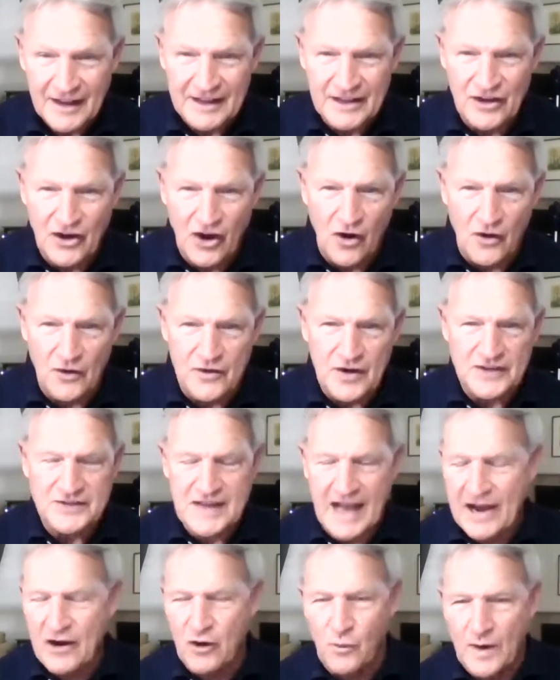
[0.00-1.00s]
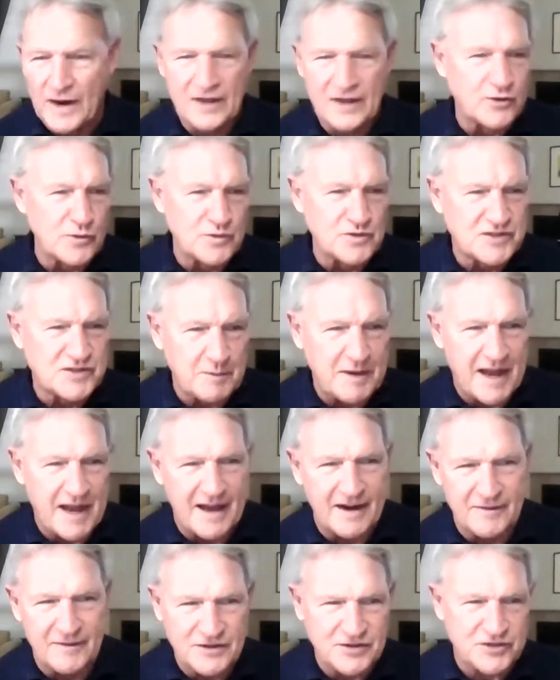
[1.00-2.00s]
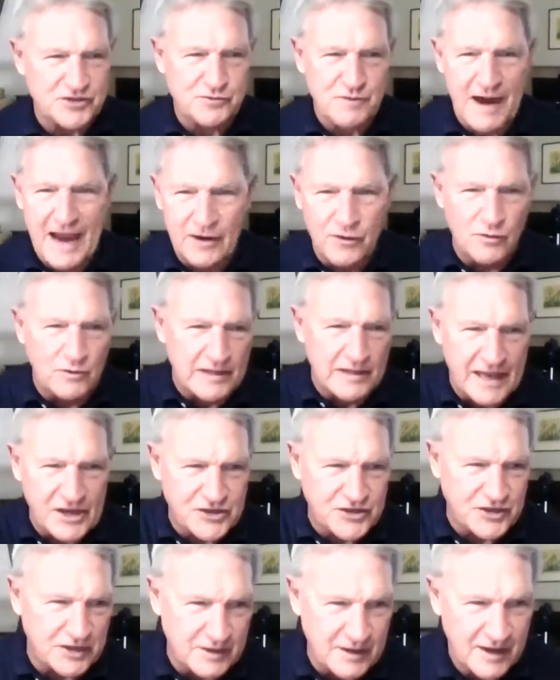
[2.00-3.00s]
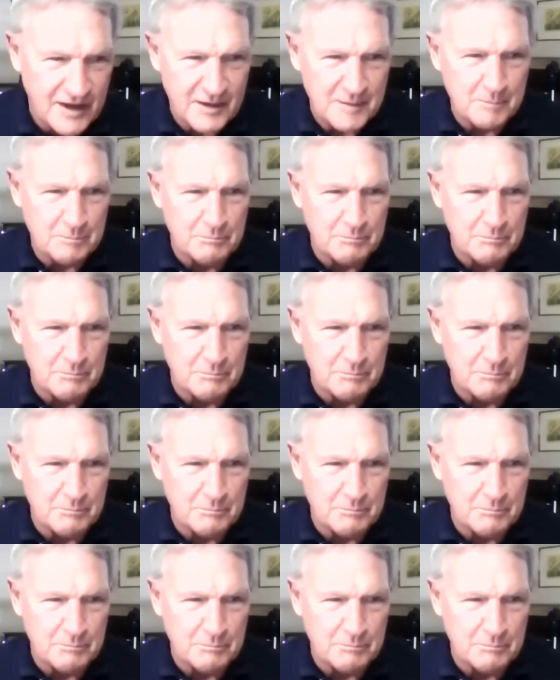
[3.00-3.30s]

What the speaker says: because I don't want to do some kind of a strangulation